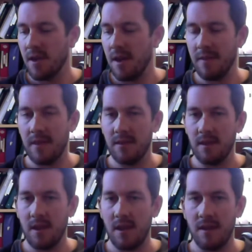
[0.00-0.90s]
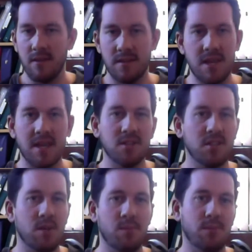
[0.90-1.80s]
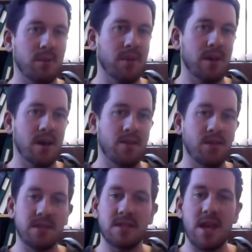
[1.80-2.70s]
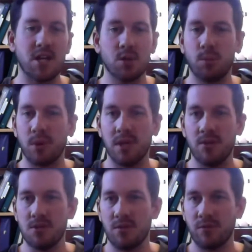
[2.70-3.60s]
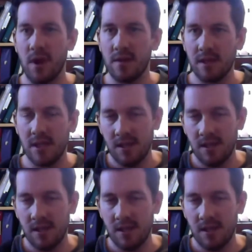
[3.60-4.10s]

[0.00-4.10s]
And then the second tip, this is actually pretty user-friendly,